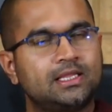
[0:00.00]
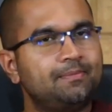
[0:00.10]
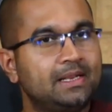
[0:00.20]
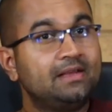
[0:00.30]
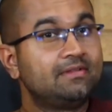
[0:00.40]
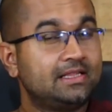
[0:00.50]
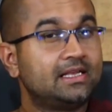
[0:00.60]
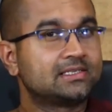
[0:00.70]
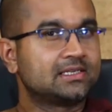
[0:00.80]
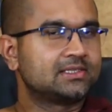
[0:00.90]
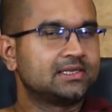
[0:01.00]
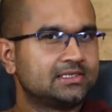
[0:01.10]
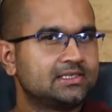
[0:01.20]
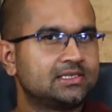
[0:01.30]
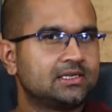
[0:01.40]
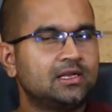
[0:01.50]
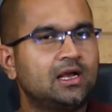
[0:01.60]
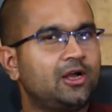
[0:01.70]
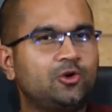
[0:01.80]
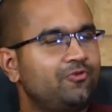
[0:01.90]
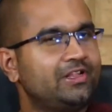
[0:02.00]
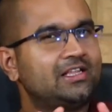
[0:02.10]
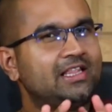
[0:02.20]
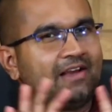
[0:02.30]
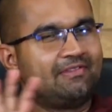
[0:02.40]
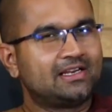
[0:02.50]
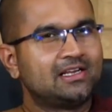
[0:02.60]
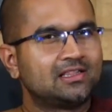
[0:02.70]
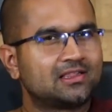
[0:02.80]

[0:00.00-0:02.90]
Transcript: They believe that there's something existing. I don't know whether they have that